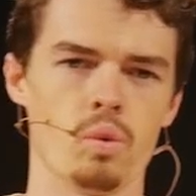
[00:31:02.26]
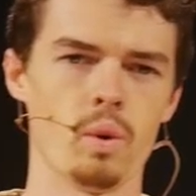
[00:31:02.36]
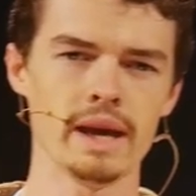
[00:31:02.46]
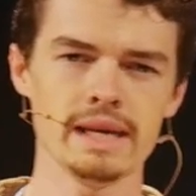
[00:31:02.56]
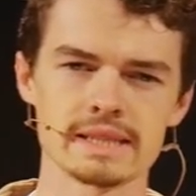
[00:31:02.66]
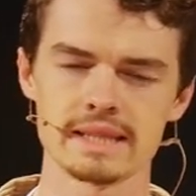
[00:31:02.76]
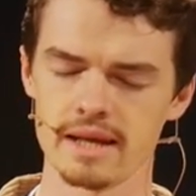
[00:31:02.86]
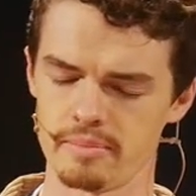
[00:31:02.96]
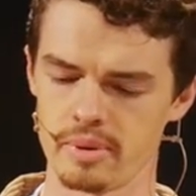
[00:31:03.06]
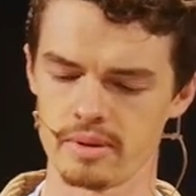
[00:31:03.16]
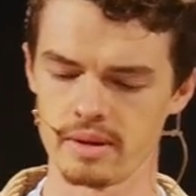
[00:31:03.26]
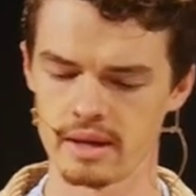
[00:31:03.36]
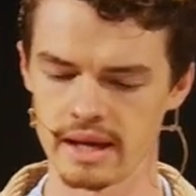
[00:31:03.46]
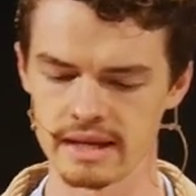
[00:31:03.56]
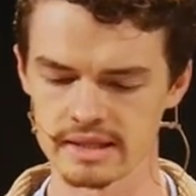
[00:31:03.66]
We slip
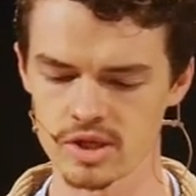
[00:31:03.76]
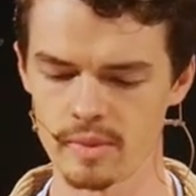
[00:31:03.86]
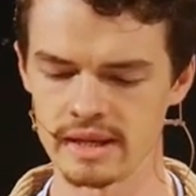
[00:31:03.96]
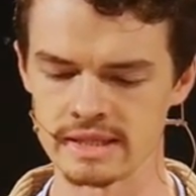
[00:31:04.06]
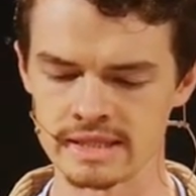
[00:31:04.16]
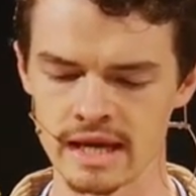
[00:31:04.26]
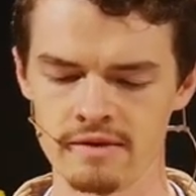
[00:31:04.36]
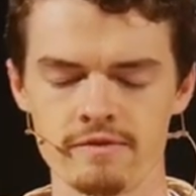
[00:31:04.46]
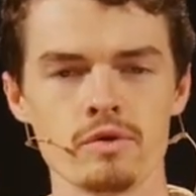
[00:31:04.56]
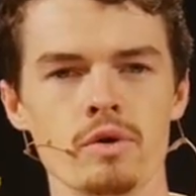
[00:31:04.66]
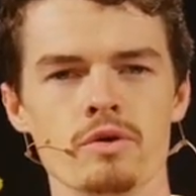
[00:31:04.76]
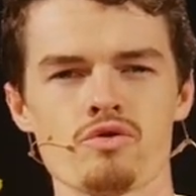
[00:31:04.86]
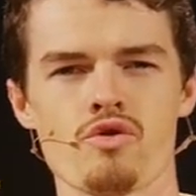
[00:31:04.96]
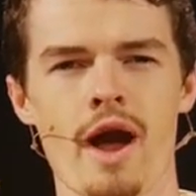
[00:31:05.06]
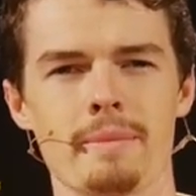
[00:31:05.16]
into so many deceitful
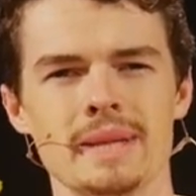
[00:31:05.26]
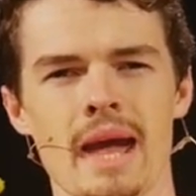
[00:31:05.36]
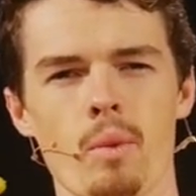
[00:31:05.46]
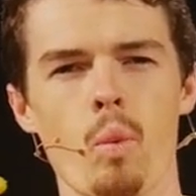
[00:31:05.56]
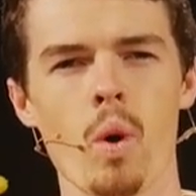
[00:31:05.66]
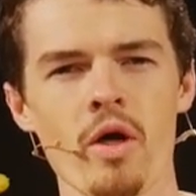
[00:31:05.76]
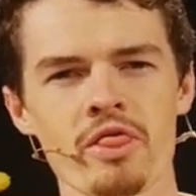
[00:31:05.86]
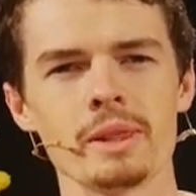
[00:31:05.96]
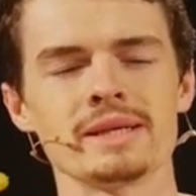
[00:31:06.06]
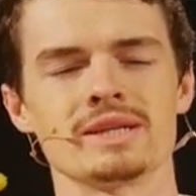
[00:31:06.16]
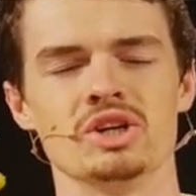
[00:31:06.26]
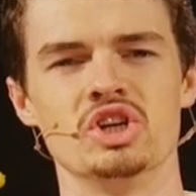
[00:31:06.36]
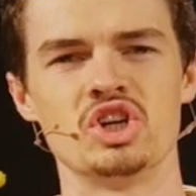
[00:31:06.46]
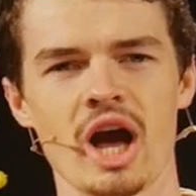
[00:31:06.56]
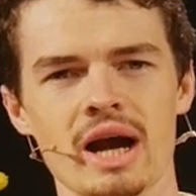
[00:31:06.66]
traps and worthless
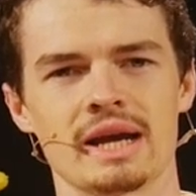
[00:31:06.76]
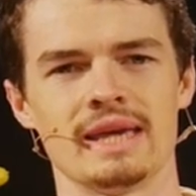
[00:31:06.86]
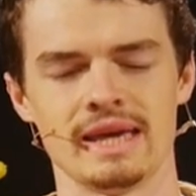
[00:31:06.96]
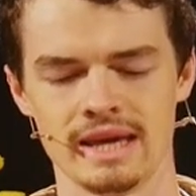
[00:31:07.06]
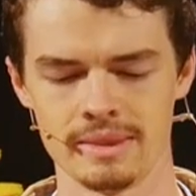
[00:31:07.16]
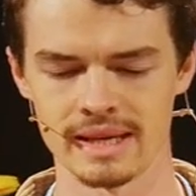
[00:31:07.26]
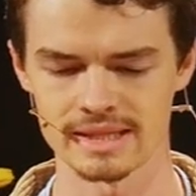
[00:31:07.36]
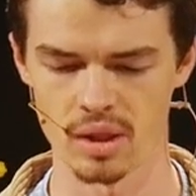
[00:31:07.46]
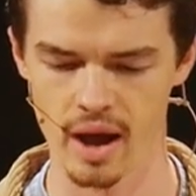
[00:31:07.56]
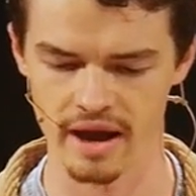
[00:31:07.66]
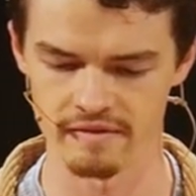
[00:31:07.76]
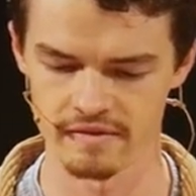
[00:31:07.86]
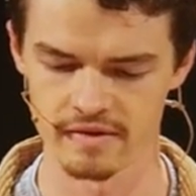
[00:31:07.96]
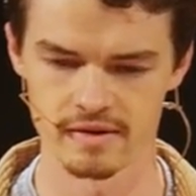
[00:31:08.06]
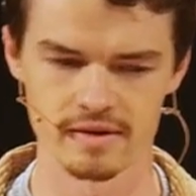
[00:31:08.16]
junk in this life.